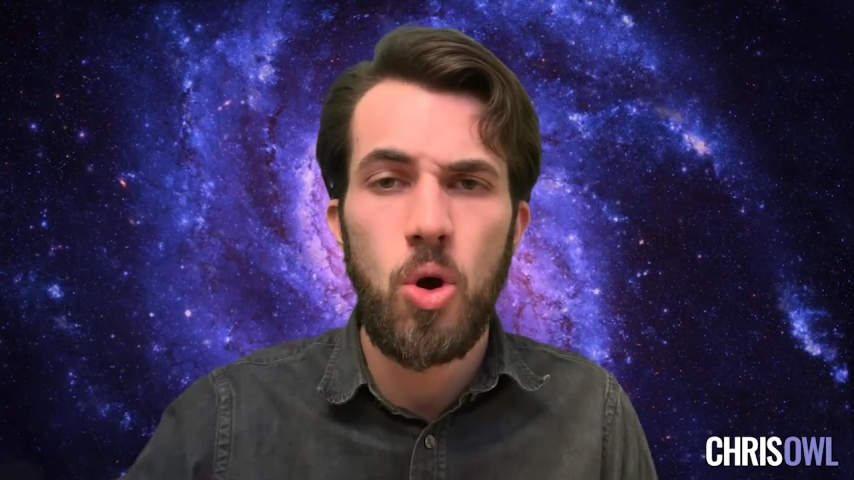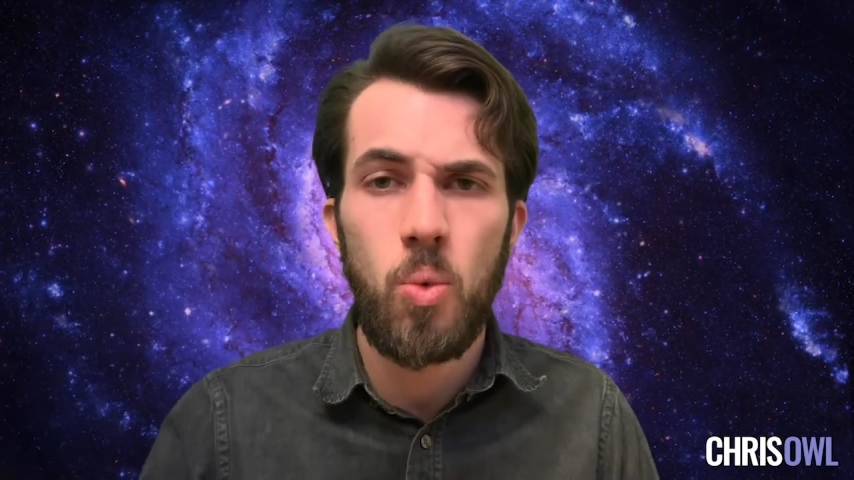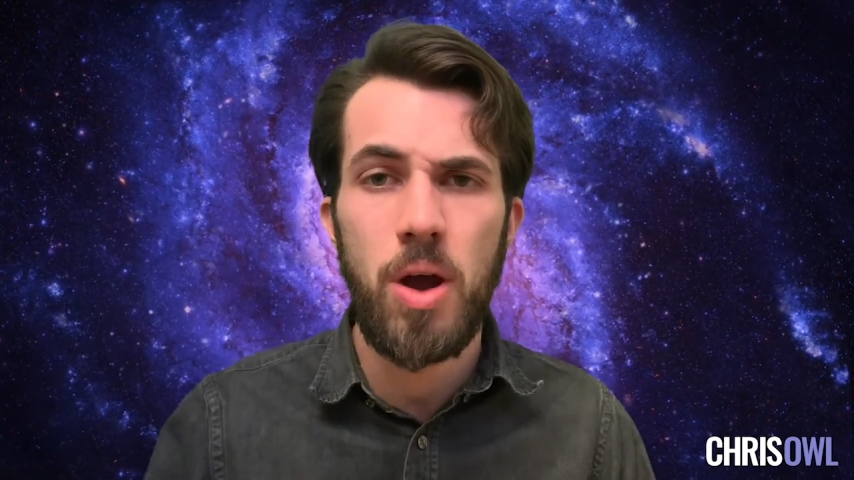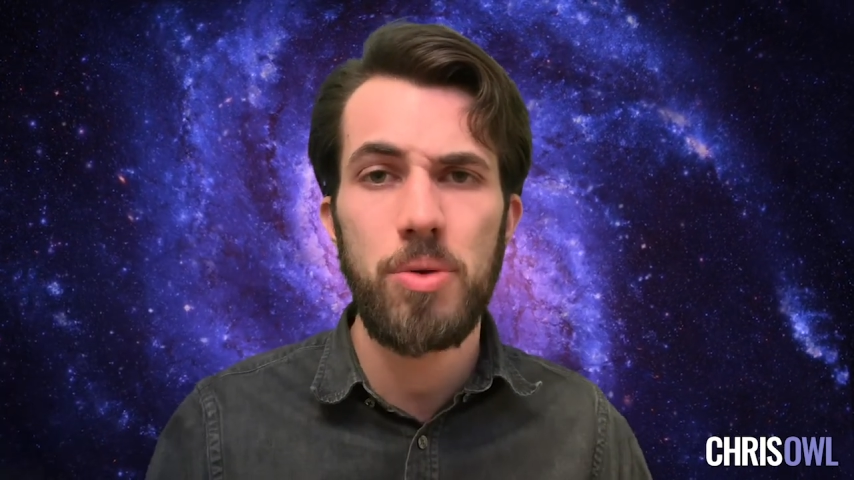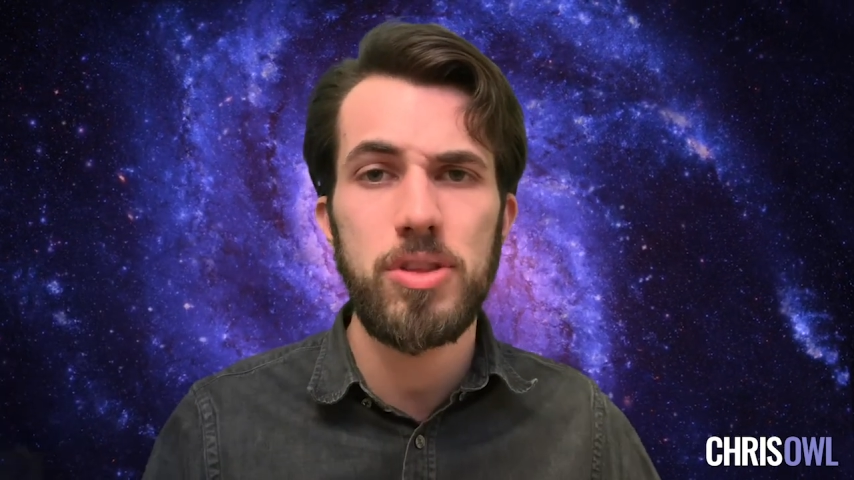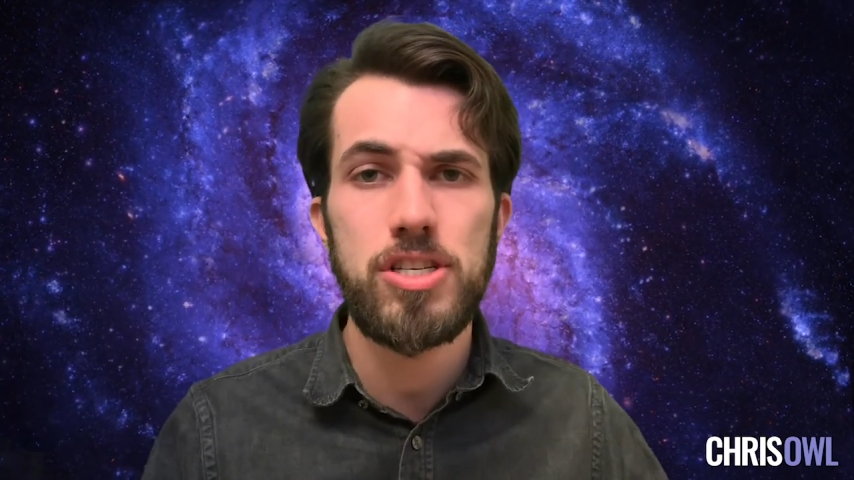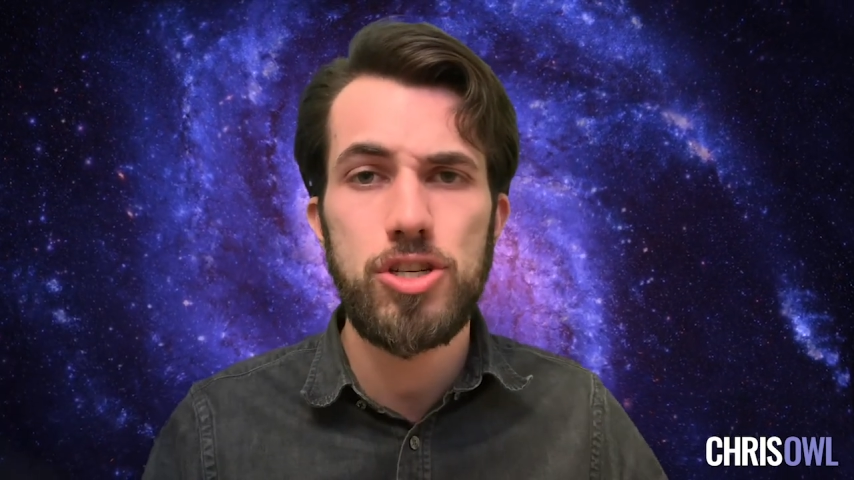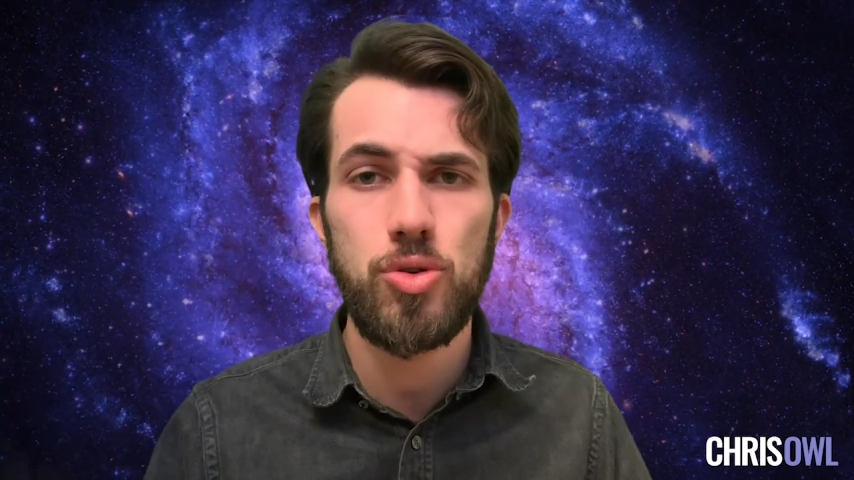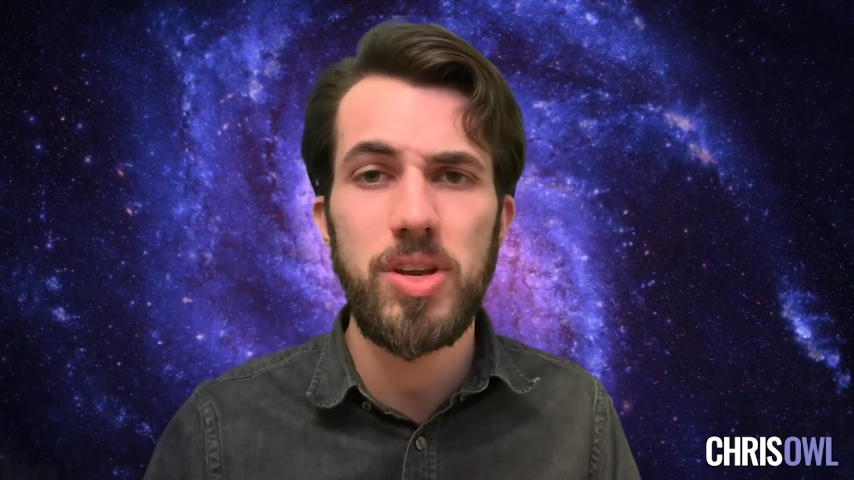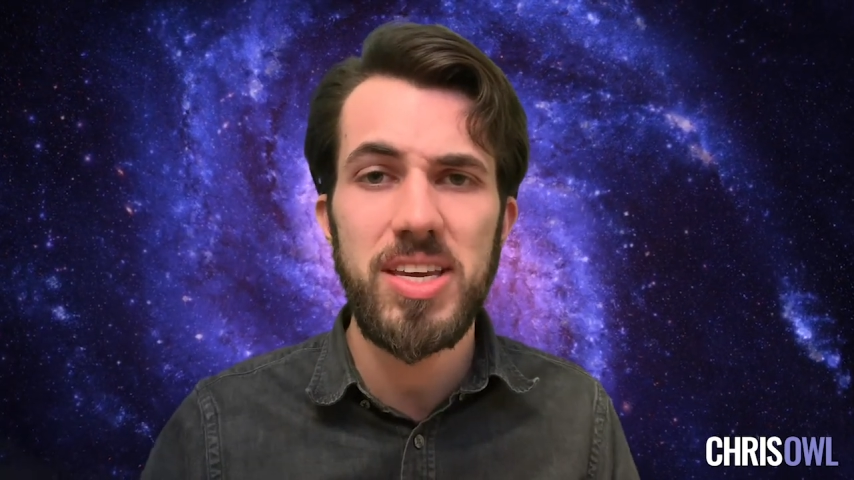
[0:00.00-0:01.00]
Well, the
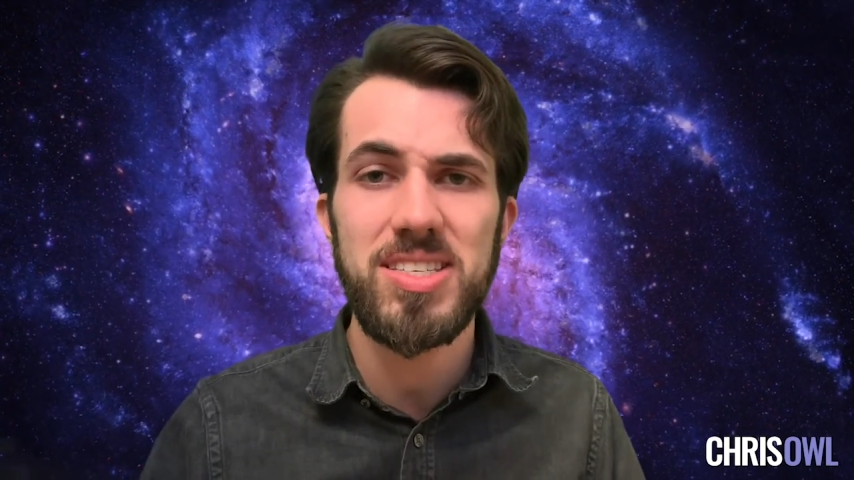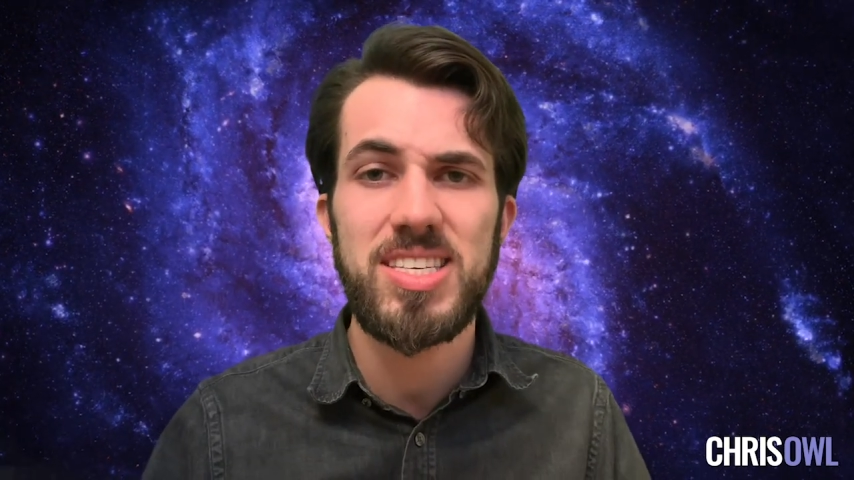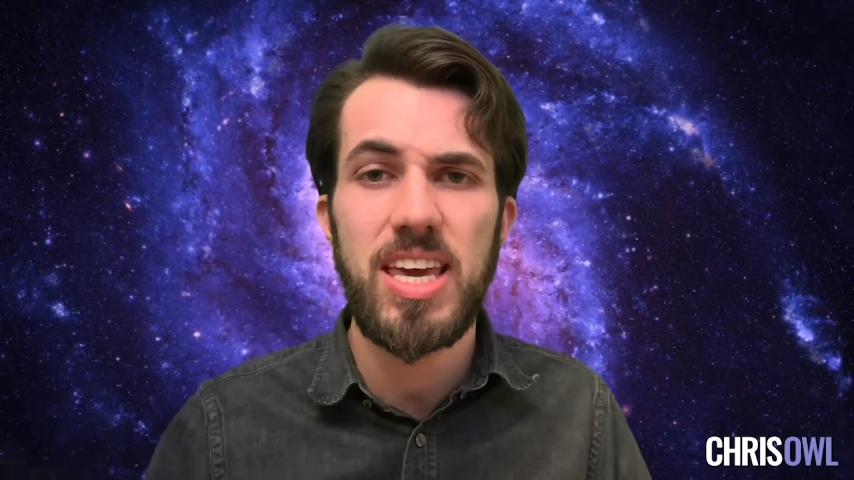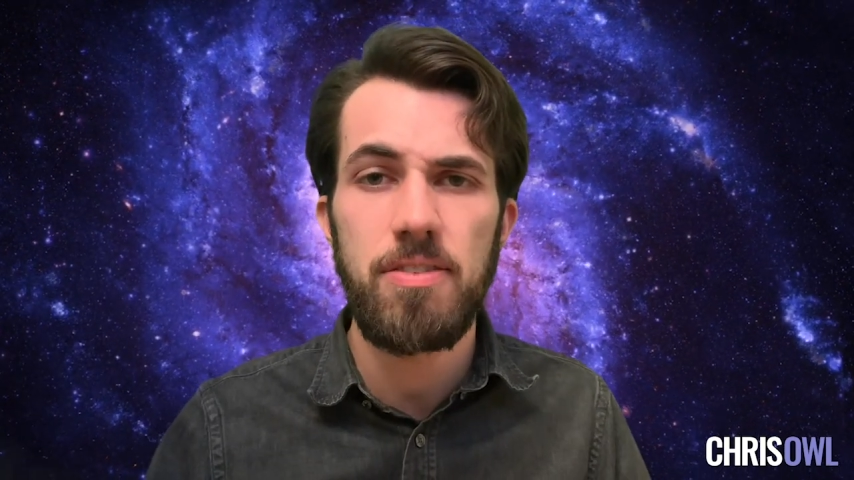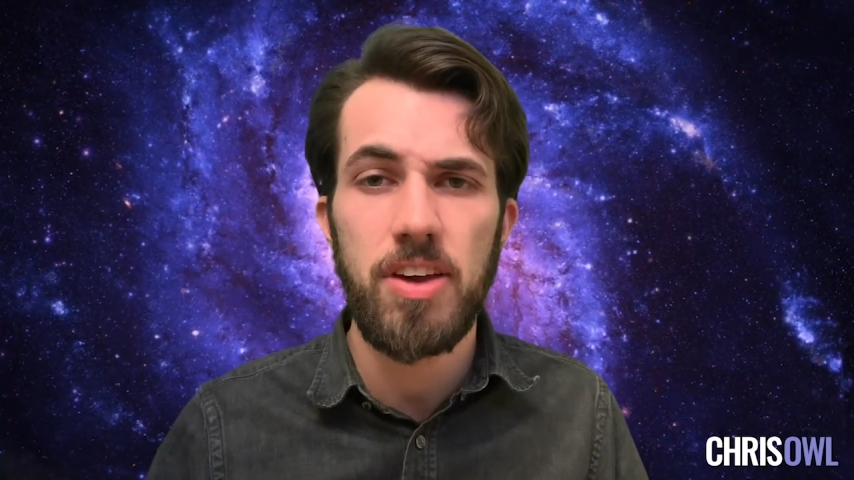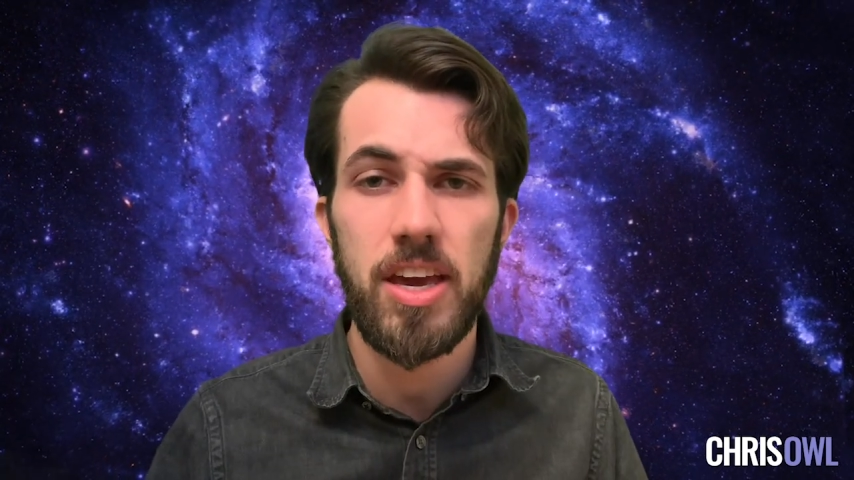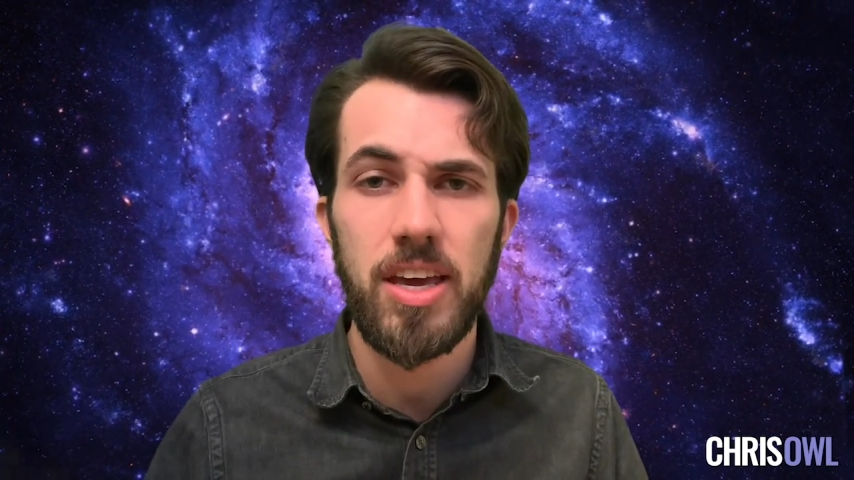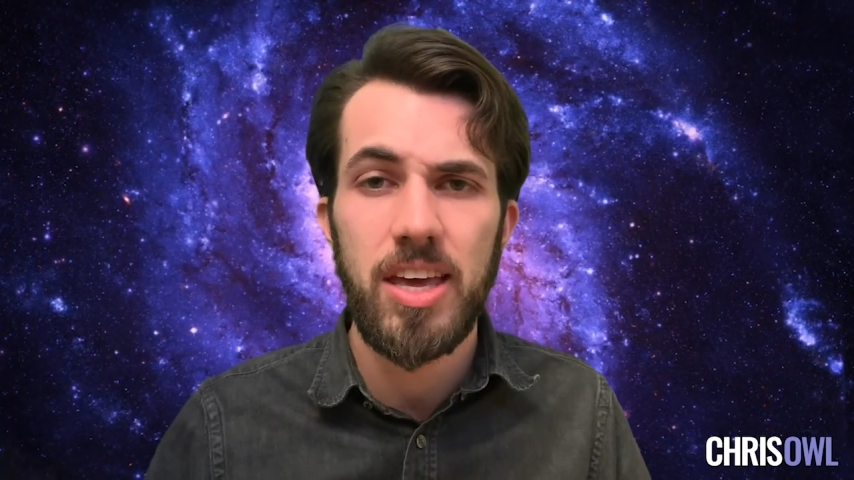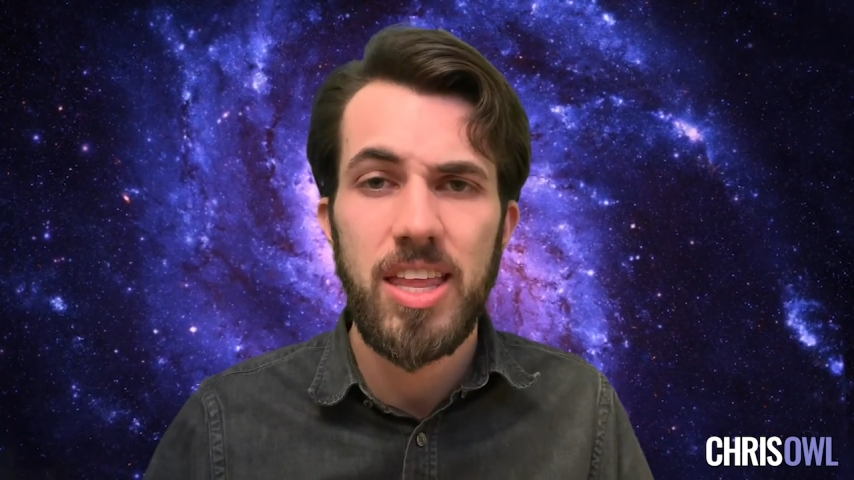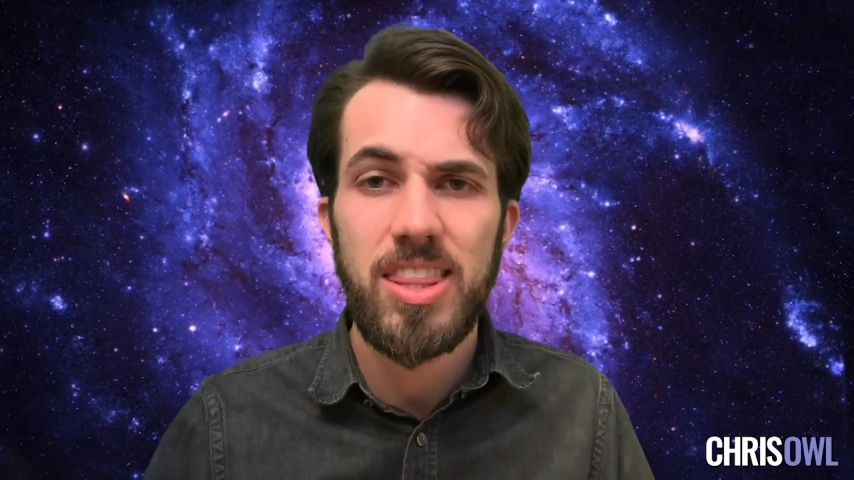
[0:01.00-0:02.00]
tree is giving